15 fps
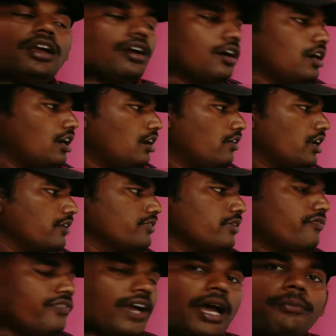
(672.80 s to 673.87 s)
one of the
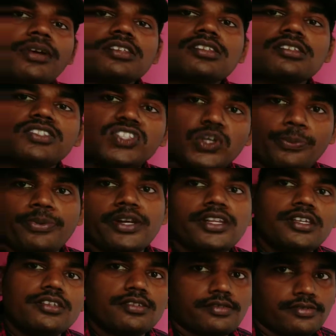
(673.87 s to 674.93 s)
famous
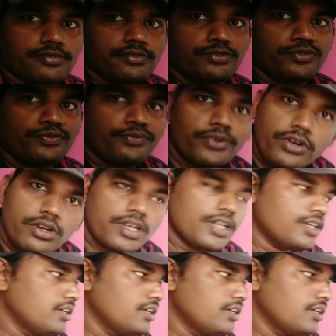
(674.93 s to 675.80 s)
Japanese food.